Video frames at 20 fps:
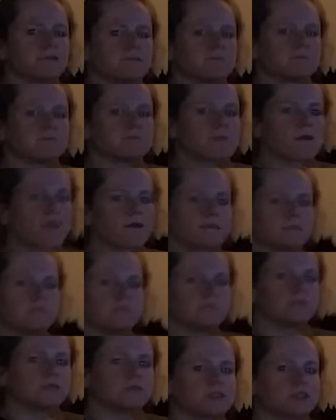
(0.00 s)

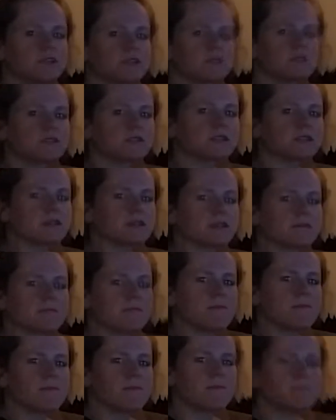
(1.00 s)
Oh, what?
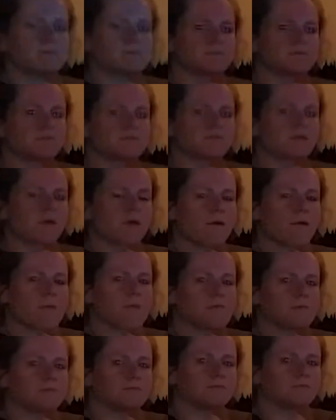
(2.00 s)
Are
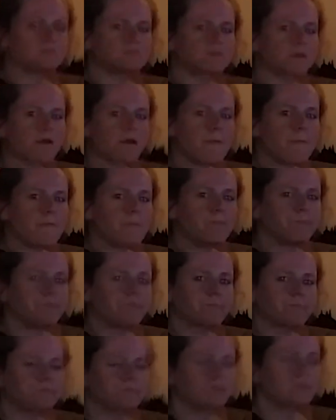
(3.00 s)
You're getting
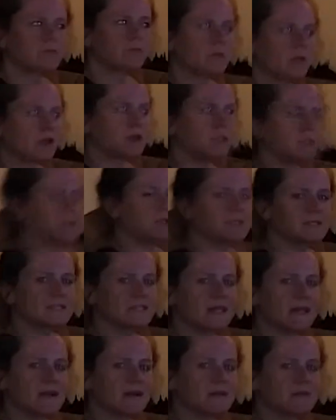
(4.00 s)
closer.
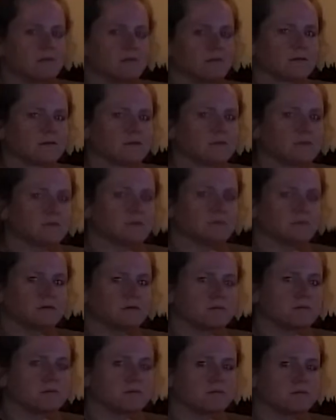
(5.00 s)
Tuxan
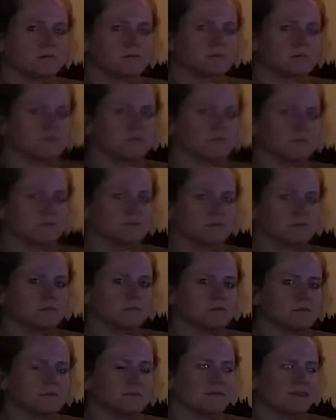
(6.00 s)
too
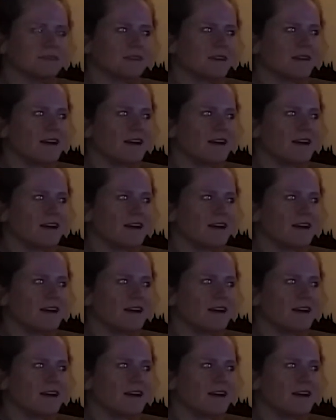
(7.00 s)
fun, honey.